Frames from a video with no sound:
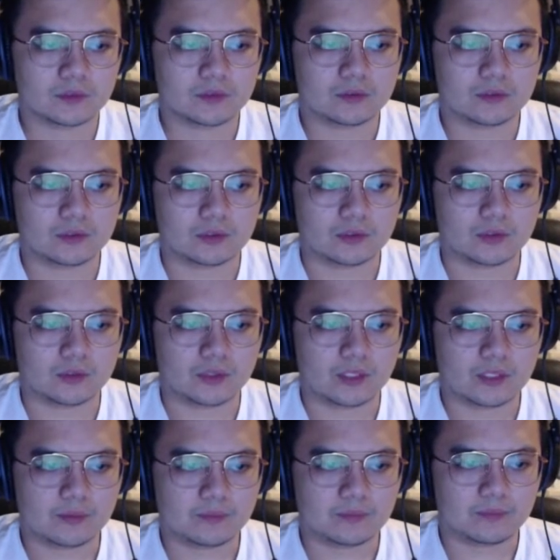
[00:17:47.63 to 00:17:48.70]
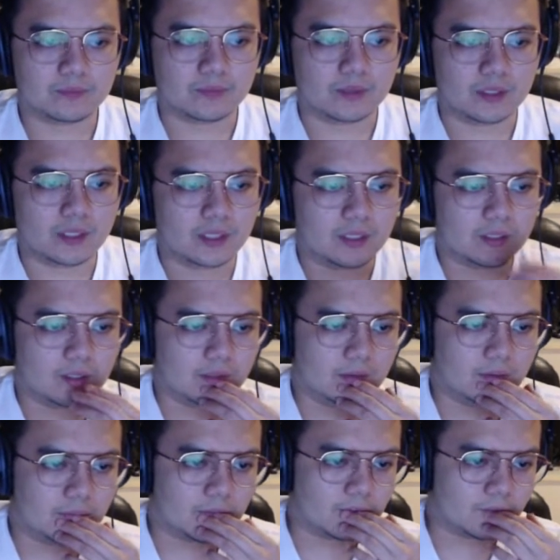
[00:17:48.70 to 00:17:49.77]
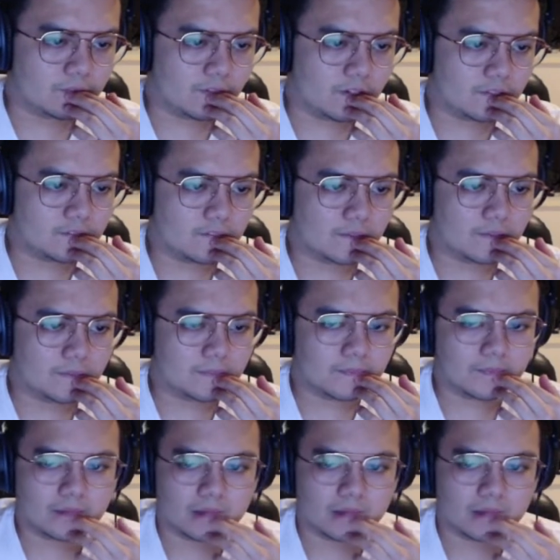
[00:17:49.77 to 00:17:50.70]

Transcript: So create a name, a file name.